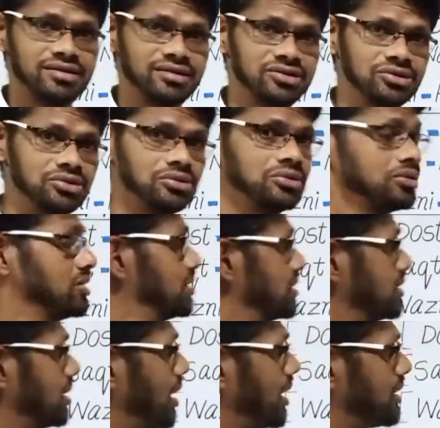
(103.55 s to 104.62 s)
So
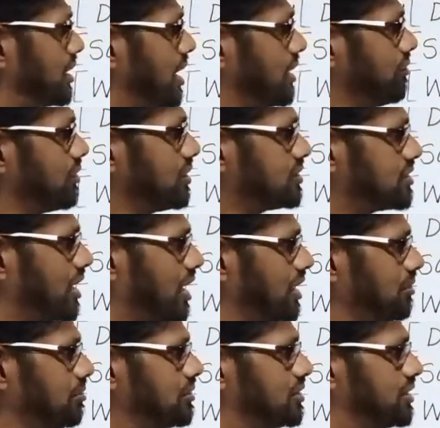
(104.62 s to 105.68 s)
arrival
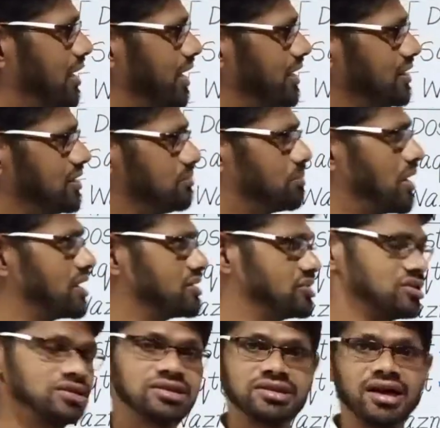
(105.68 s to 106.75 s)
time and
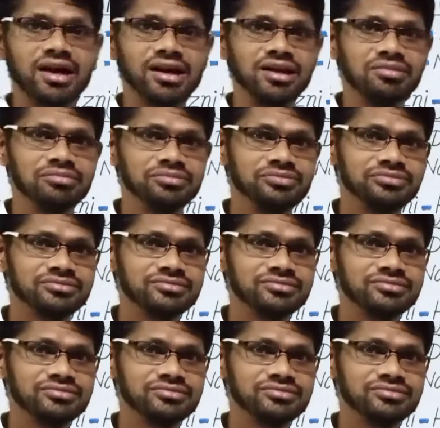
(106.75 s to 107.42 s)
departure time.